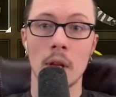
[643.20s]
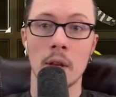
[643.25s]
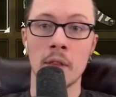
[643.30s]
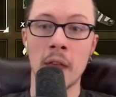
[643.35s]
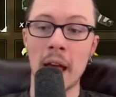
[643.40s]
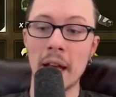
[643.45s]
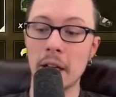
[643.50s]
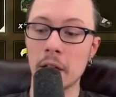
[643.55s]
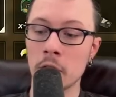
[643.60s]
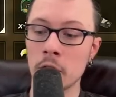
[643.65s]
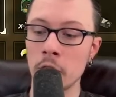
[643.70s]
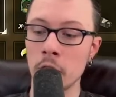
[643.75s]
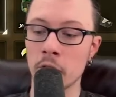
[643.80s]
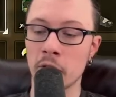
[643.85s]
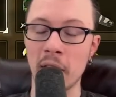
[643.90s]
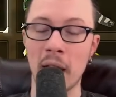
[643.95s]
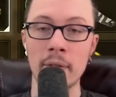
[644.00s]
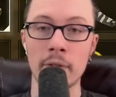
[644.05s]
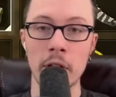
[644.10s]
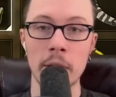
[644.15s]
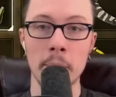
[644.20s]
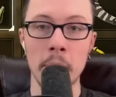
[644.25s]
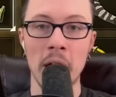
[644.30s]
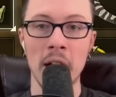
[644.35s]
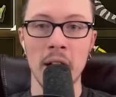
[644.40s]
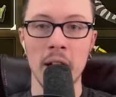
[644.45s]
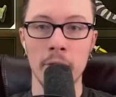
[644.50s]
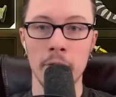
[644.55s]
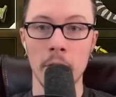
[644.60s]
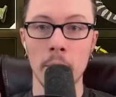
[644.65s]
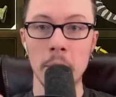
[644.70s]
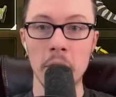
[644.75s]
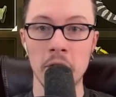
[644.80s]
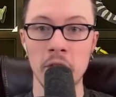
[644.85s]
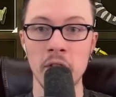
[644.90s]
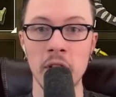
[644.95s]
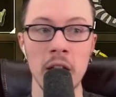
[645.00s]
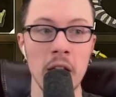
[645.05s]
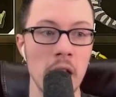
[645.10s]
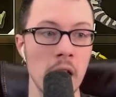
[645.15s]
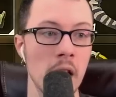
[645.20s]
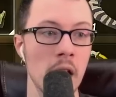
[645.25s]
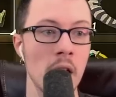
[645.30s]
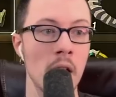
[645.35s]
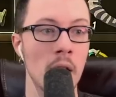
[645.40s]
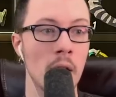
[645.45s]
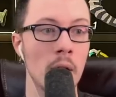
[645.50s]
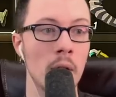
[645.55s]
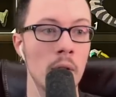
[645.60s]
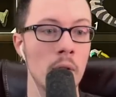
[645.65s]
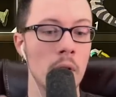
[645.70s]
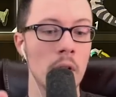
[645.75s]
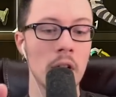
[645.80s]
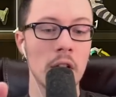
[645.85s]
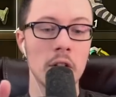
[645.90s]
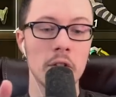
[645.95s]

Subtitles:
That includes everybody from the CEO